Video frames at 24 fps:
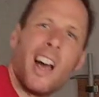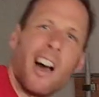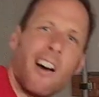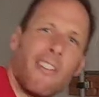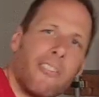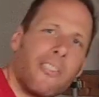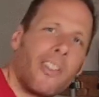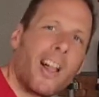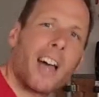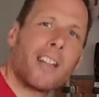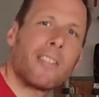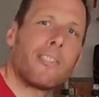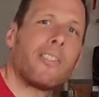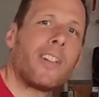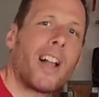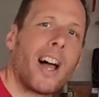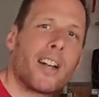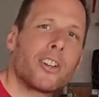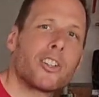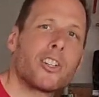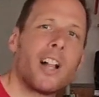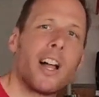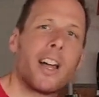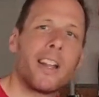A flat
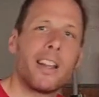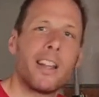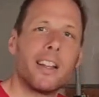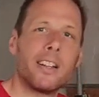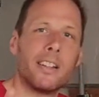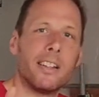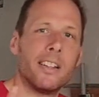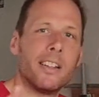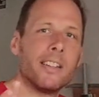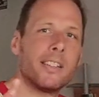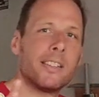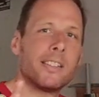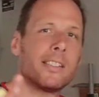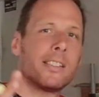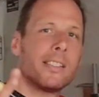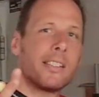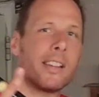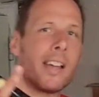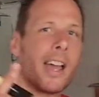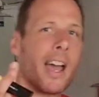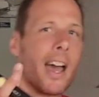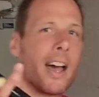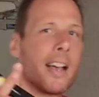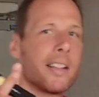flashlight like this
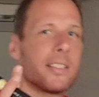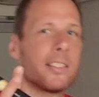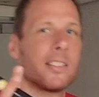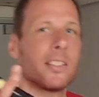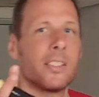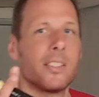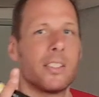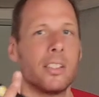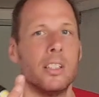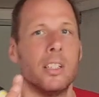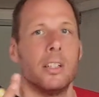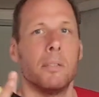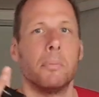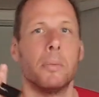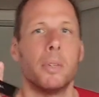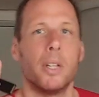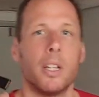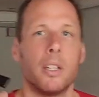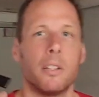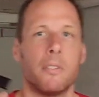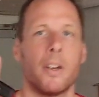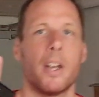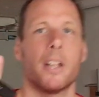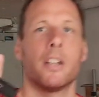has some
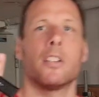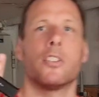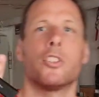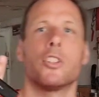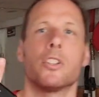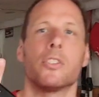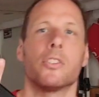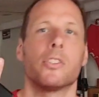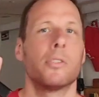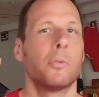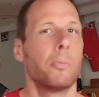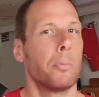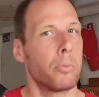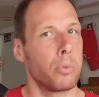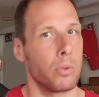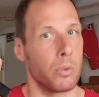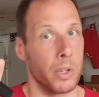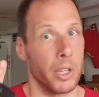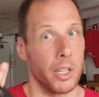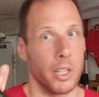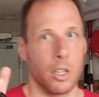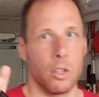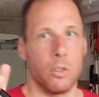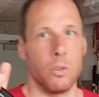advantages.
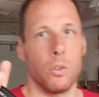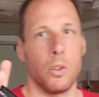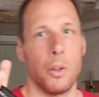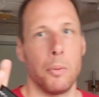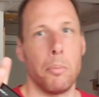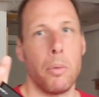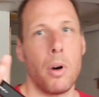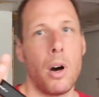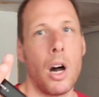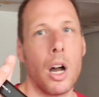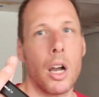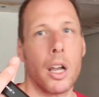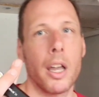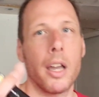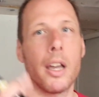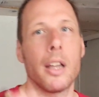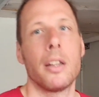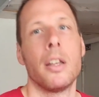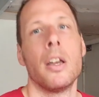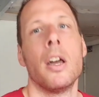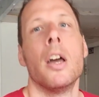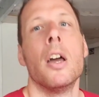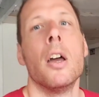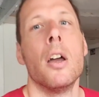Pretty cool in
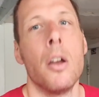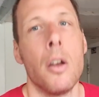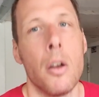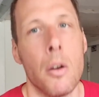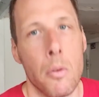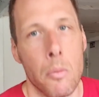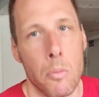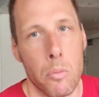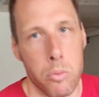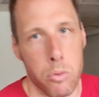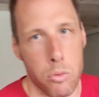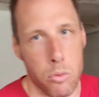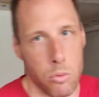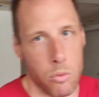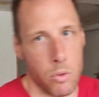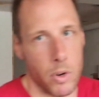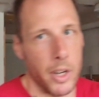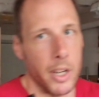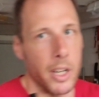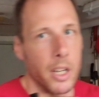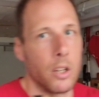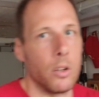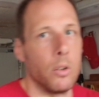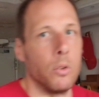pocket,
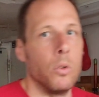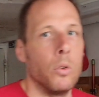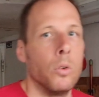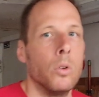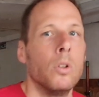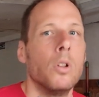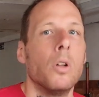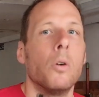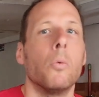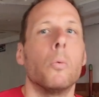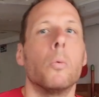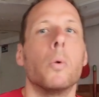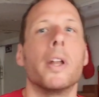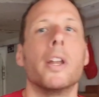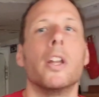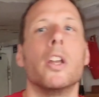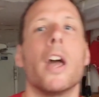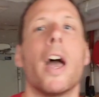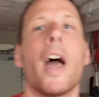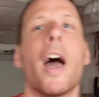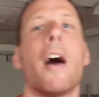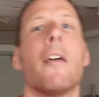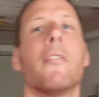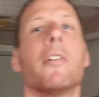pretty cool when you
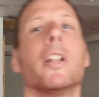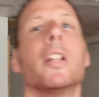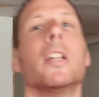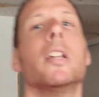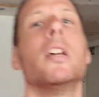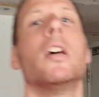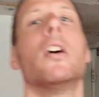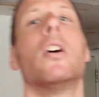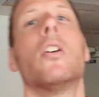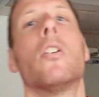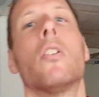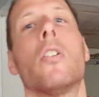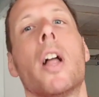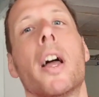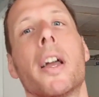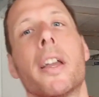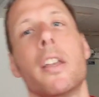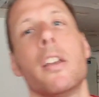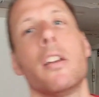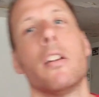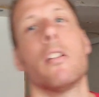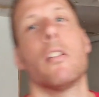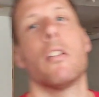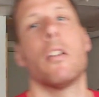have it like
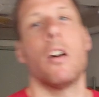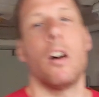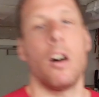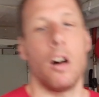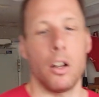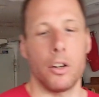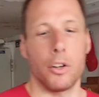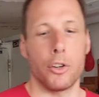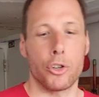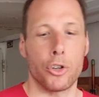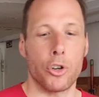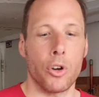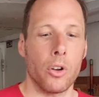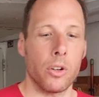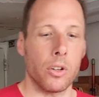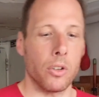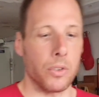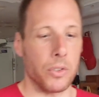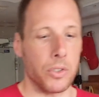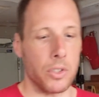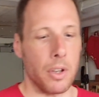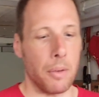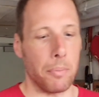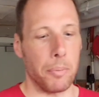here on your shirt
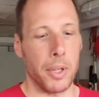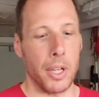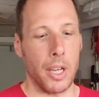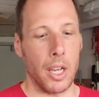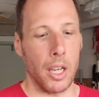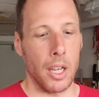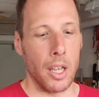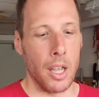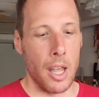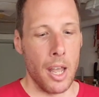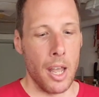or something.